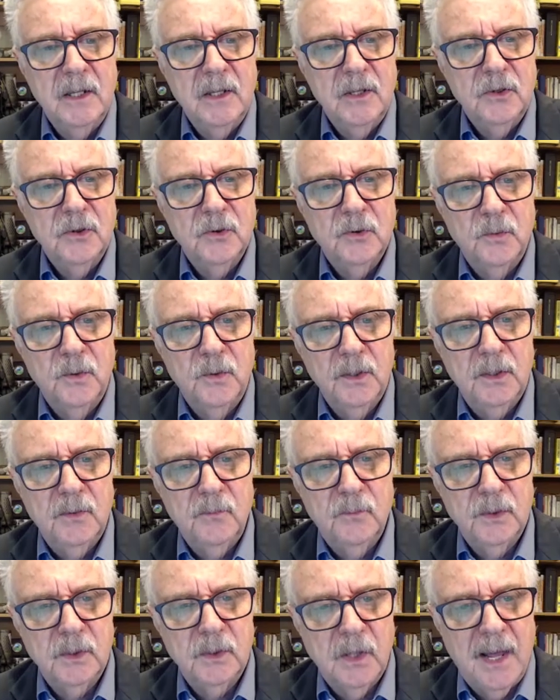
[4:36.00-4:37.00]
you're really
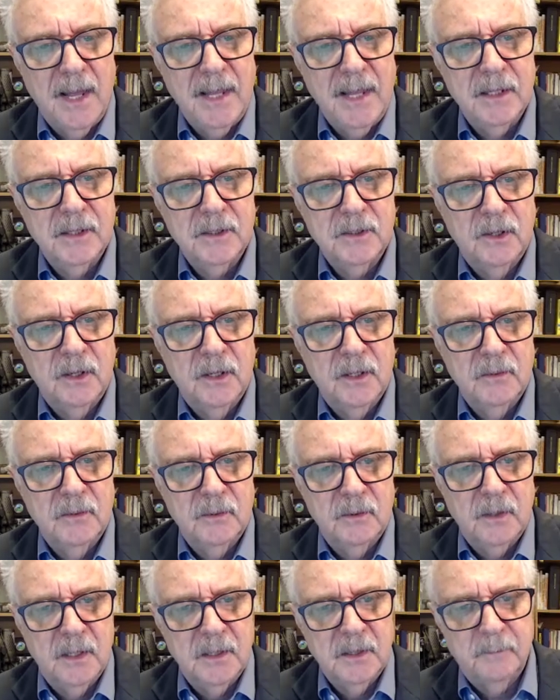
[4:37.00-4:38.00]
reliant on
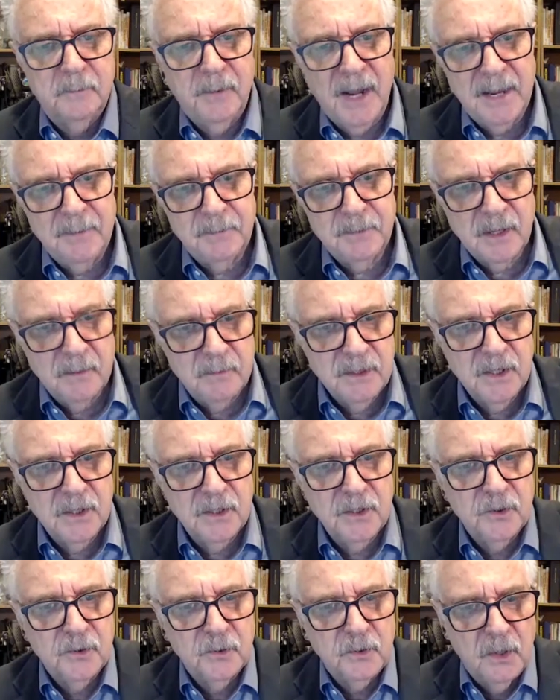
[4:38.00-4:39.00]
the pipe coming
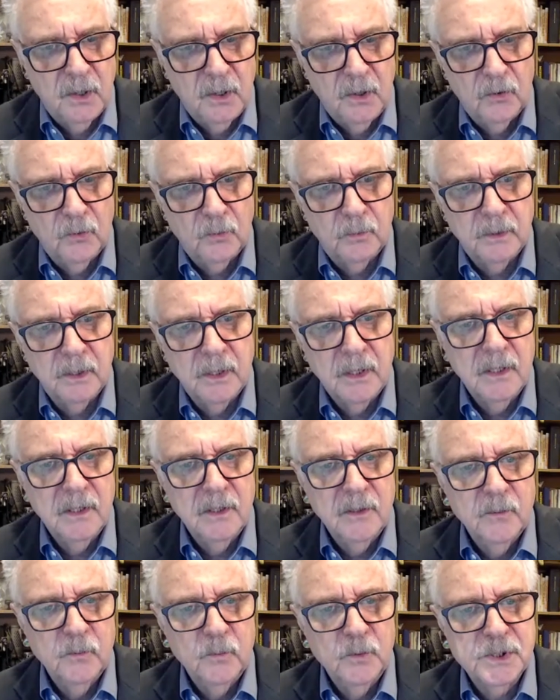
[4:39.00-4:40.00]
into your home,
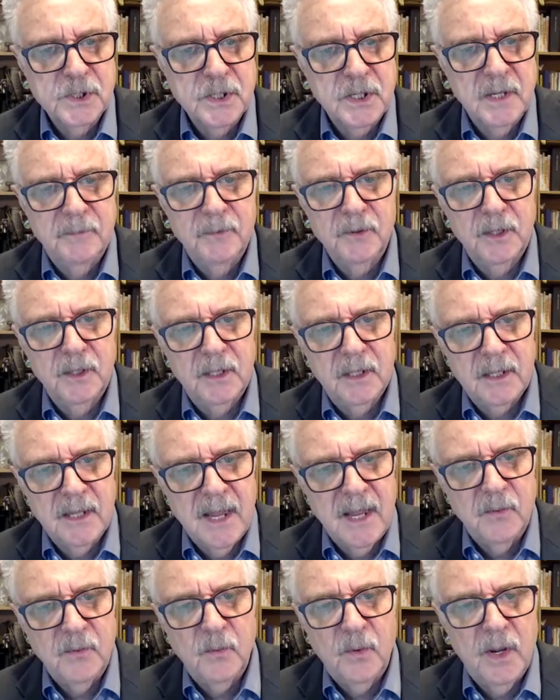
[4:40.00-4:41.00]
which is typically a
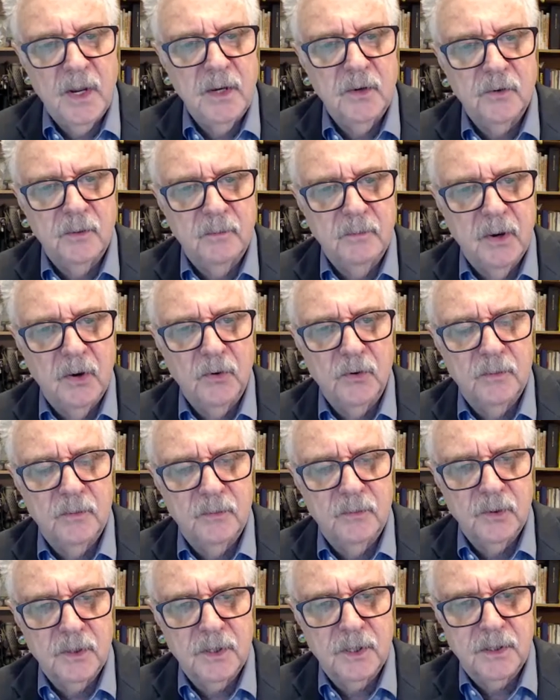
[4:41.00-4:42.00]
gateway or a modem
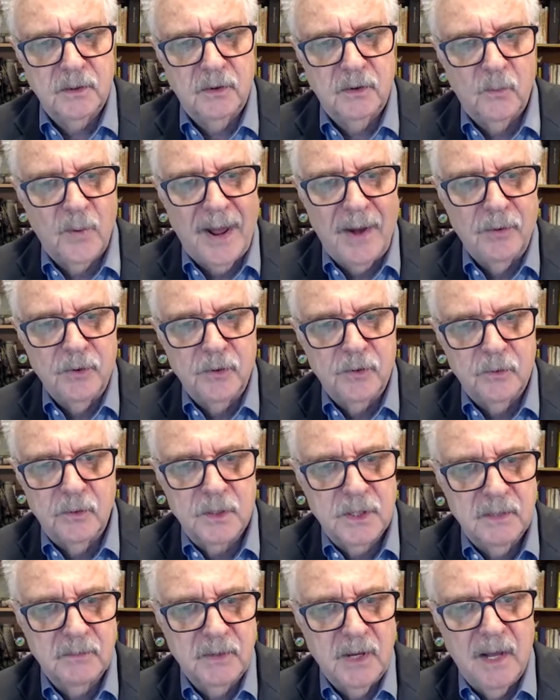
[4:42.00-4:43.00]
or a router or
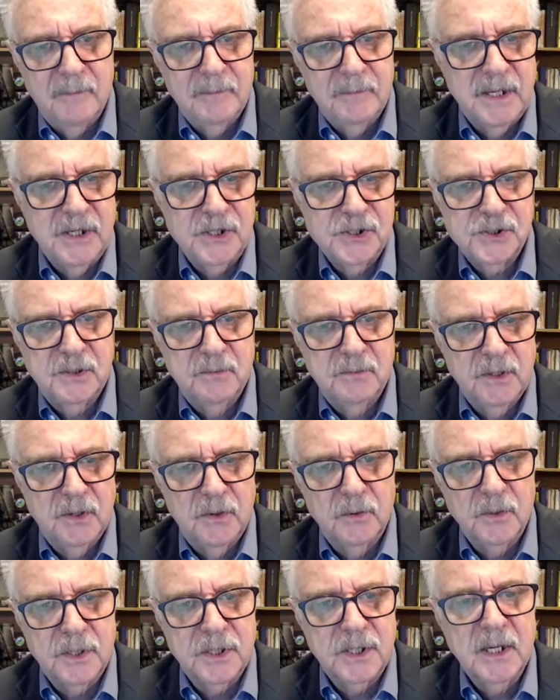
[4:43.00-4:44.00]
some combination of
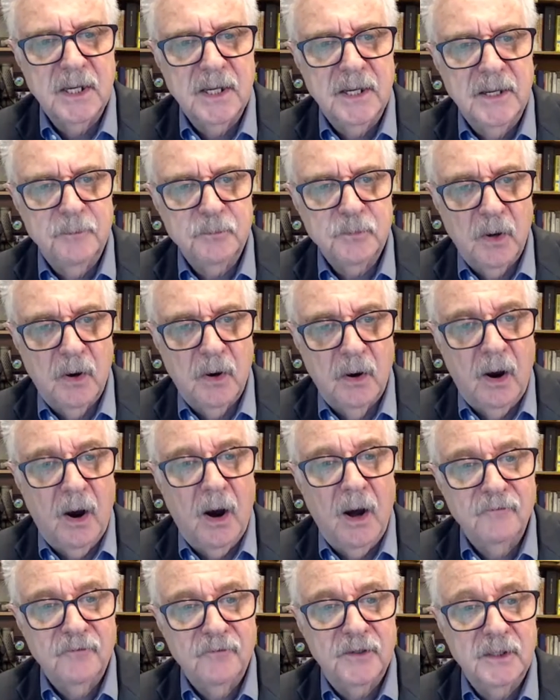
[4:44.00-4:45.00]
those,
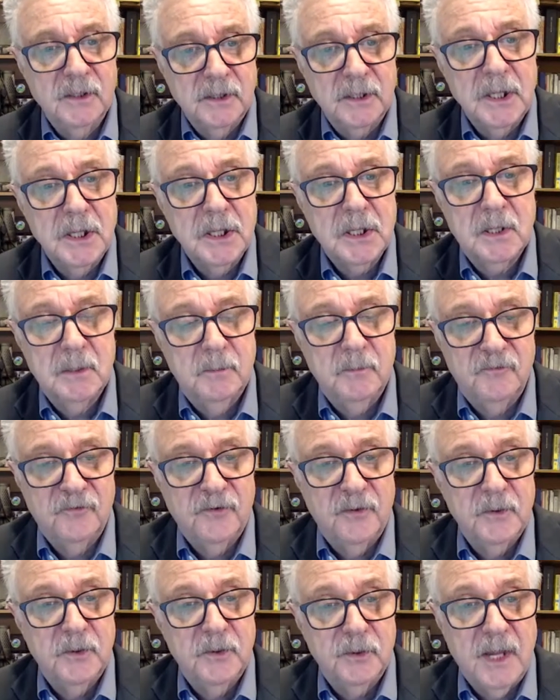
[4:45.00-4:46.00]
often leased
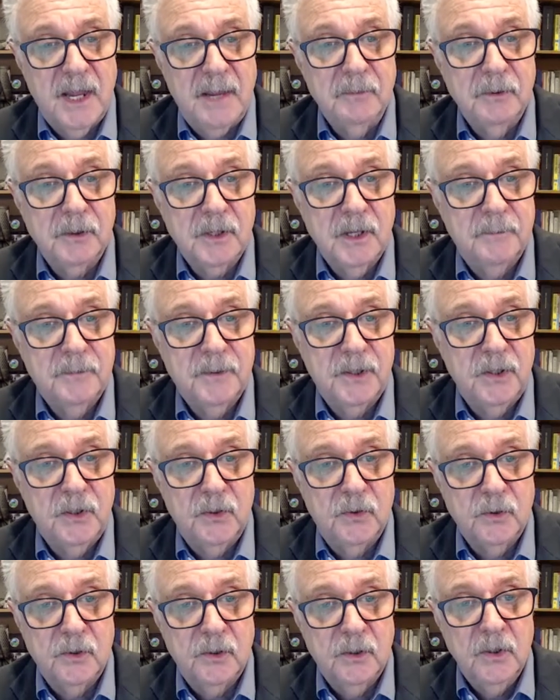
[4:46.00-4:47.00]
from your cable company
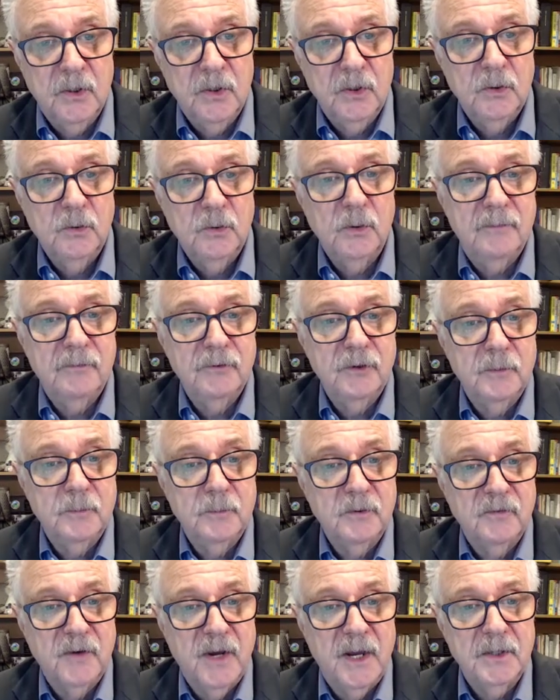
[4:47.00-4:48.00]
or whoever your
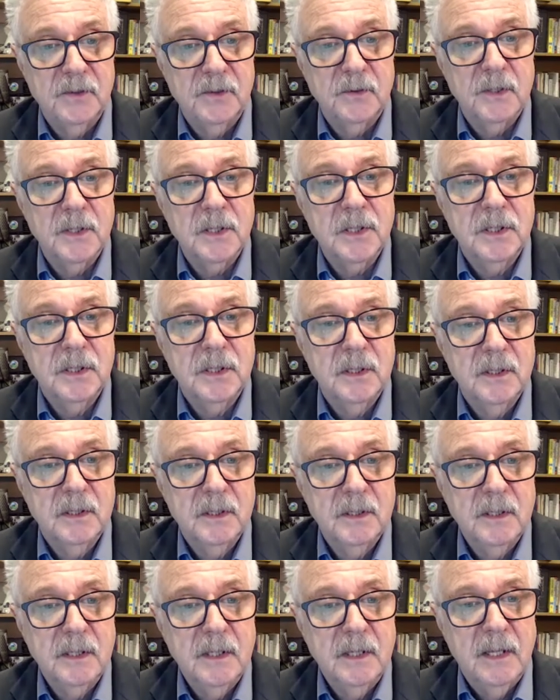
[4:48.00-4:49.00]
provider is.
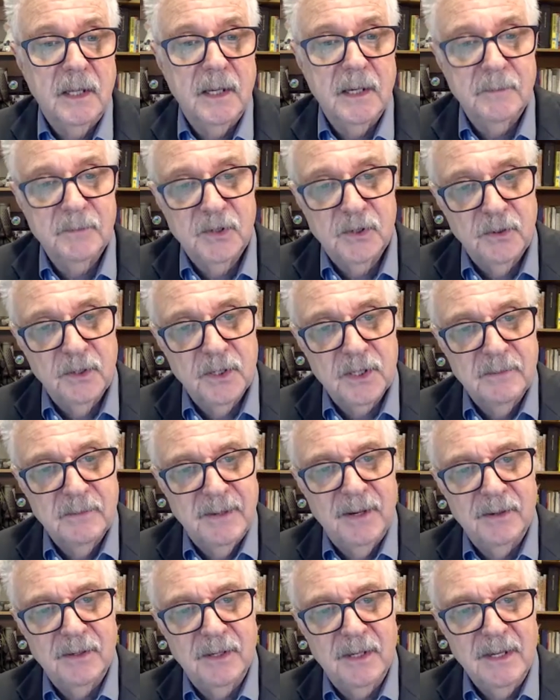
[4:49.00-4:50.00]
And I'm curious
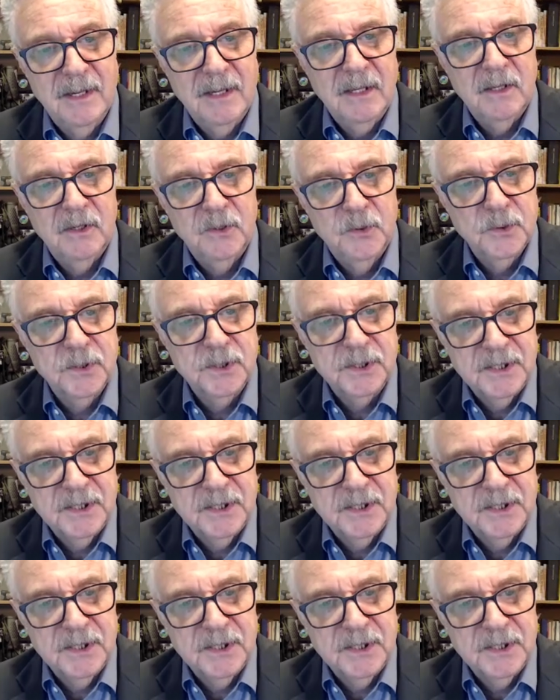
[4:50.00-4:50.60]
about your